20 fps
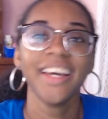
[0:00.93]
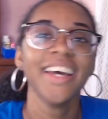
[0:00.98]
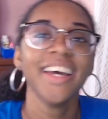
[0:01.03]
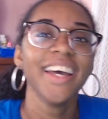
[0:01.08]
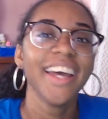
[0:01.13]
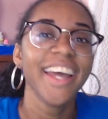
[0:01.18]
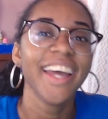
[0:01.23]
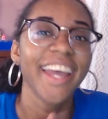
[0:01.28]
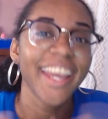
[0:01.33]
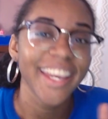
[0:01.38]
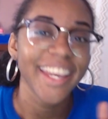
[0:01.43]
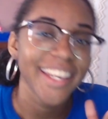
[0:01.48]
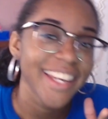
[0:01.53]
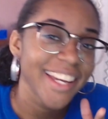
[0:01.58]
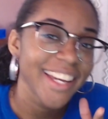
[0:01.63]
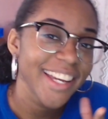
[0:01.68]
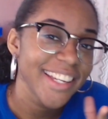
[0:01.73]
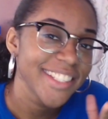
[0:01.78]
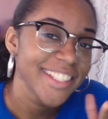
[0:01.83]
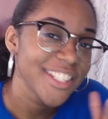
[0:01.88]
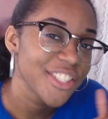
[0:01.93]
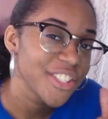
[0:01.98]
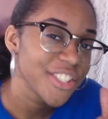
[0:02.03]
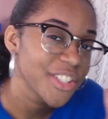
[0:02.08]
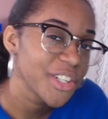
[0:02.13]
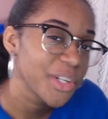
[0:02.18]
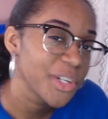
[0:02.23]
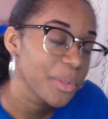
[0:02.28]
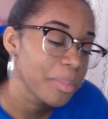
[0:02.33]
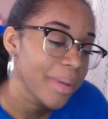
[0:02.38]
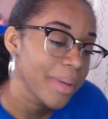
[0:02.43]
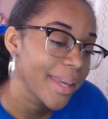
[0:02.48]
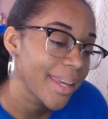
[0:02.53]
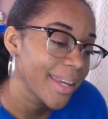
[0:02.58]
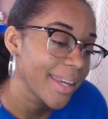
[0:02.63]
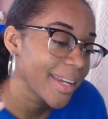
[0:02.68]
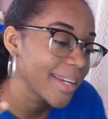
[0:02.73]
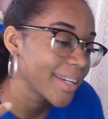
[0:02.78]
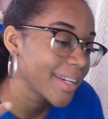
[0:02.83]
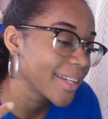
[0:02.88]
Hey guys, it's your girl
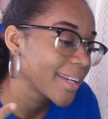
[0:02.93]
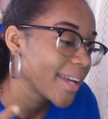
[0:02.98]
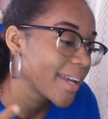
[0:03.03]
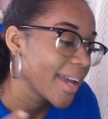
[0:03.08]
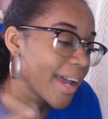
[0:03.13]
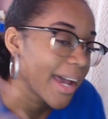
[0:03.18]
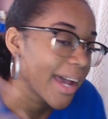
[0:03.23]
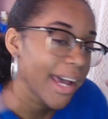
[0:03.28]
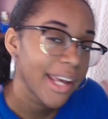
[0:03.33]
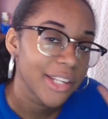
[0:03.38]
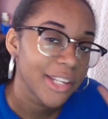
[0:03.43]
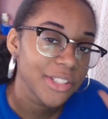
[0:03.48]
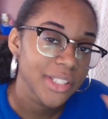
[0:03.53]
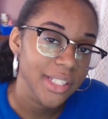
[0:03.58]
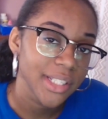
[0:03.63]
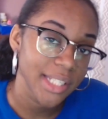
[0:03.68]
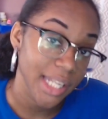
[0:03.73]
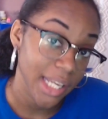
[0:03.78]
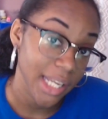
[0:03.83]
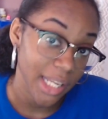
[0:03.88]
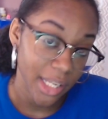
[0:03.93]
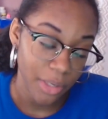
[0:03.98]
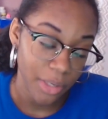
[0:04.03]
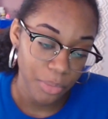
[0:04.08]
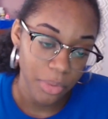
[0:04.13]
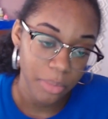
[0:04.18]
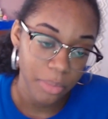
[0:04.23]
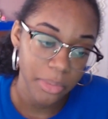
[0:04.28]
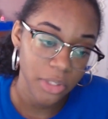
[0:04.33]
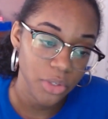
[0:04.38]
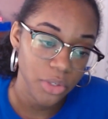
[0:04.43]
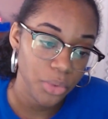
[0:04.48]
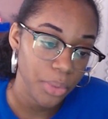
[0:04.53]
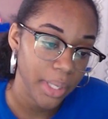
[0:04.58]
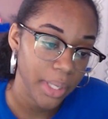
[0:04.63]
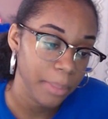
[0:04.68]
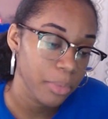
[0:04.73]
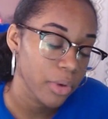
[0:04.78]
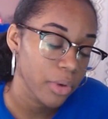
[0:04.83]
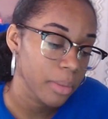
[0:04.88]
Ping, and today we'll be
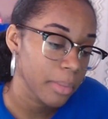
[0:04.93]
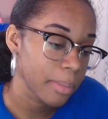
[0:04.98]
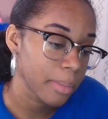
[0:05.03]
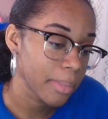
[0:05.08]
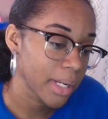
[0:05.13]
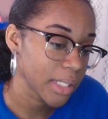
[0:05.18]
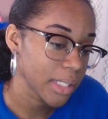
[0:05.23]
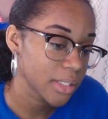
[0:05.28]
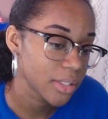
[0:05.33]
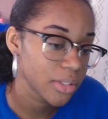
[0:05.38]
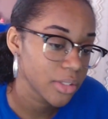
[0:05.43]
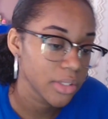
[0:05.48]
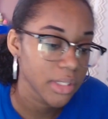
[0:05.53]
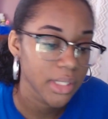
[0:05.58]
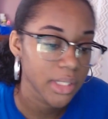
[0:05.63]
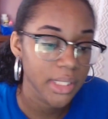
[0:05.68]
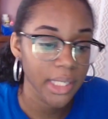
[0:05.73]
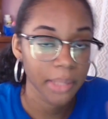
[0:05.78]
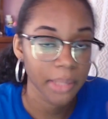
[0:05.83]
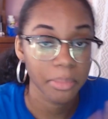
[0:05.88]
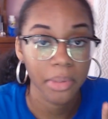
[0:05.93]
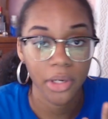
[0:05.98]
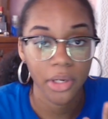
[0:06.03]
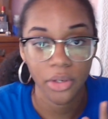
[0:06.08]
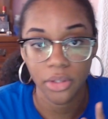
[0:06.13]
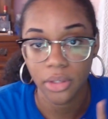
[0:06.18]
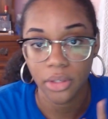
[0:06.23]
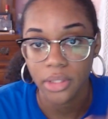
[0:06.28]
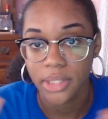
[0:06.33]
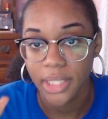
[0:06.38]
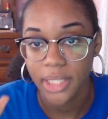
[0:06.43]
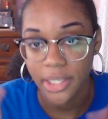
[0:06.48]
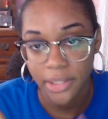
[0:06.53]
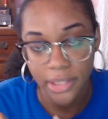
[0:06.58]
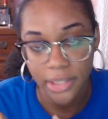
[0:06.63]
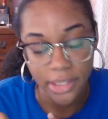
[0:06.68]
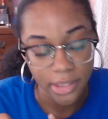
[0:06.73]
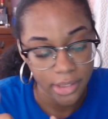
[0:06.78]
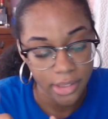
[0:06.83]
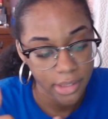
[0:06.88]
doing Pokemon Masters Sync Peer tier
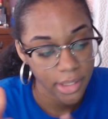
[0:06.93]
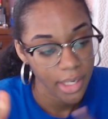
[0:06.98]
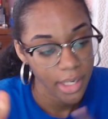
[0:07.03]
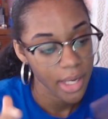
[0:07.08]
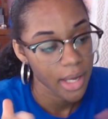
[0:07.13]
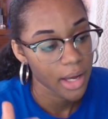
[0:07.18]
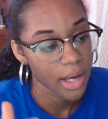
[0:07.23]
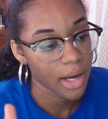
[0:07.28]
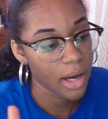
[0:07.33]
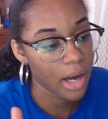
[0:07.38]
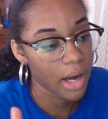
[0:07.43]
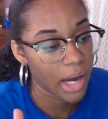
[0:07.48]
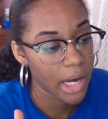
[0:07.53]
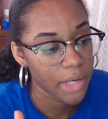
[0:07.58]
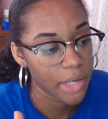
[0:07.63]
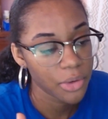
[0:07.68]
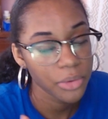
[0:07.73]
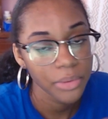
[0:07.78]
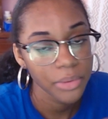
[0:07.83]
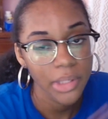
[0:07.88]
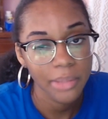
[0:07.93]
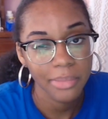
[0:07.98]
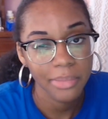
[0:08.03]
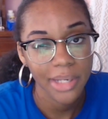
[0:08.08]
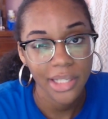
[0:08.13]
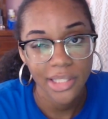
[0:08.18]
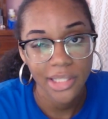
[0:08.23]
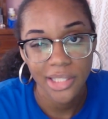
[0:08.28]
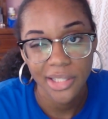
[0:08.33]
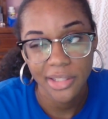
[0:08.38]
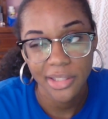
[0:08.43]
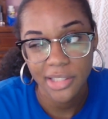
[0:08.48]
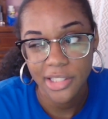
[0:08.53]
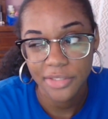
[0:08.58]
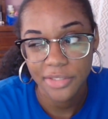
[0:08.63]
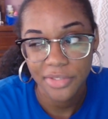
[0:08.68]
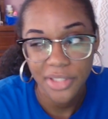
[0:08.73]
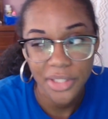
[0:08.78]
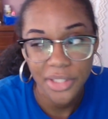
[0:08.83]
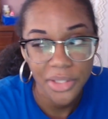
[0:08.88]
list. I don't really make tier list
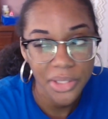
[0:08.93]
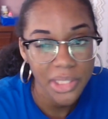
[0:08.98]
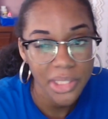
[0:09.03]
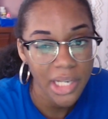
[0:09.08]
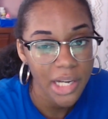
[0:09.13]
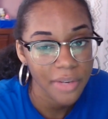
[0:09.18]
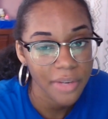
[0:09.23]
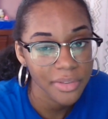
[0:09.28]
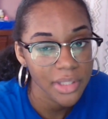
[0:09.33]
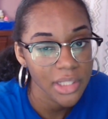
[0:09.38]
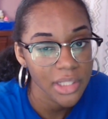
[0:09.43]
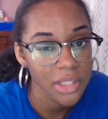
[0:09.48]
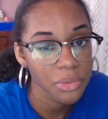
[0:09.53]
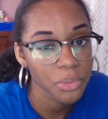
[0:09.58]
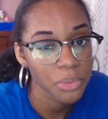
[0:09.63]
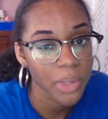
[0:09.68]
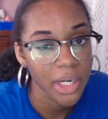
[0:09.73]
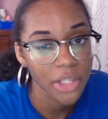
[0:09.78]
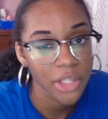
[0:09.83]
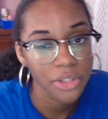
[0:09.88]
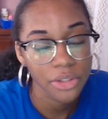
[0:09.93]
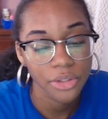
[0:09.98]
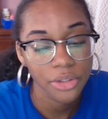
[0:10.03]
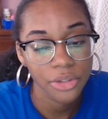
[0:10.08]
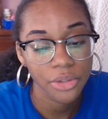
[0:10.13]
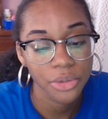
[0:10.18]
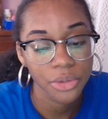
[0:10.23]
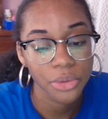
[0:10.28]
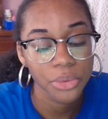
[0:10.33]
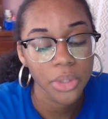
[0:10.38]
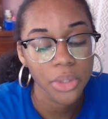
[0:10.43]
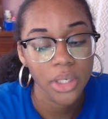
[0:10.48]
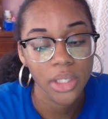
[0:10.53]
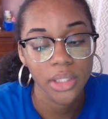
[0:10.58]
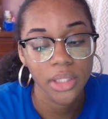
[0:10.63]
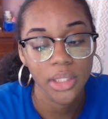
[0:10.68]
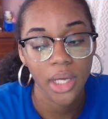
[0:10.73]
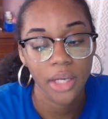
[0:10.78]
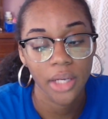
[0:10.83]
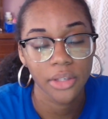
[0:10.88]
videos often. What I used to do
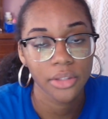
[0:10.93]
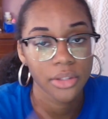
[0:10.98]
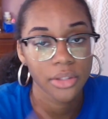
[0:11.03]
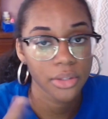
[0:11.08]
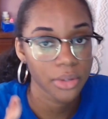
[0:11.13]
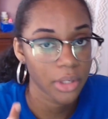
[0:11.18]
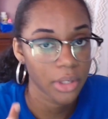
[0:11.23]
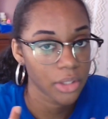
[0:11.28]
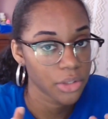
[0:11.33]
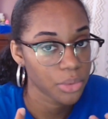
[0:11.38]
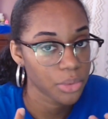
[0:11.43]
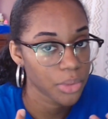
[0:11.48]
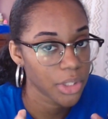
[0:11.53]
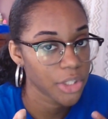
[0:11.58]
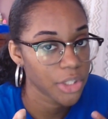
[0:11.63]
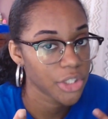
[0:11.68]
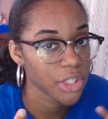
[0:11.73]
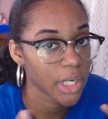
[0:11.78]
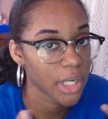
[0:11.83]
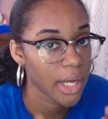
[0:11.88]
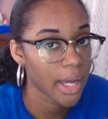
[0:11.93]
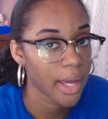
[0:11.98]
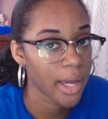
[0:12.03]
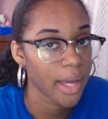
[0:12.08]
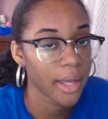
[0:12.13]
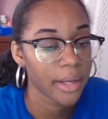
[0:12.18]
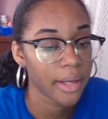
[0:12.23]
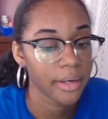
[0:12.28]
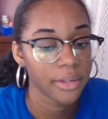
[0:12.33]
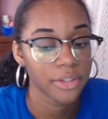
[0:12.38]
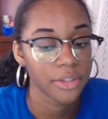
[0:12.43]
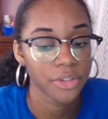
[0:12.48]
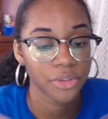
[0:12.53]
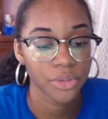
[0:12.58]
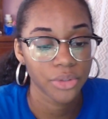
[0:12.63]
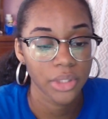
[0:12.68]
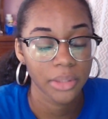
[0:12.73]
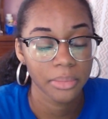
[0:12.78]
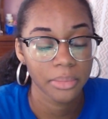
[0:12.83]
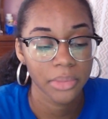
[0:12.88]
was I used to go on Twitch and
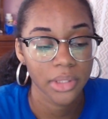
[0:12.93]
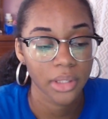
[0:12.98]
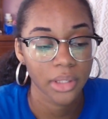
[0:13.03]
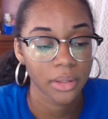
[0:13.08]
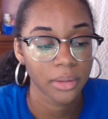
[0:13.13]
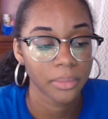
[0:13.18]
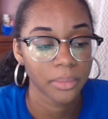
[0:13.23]
stream some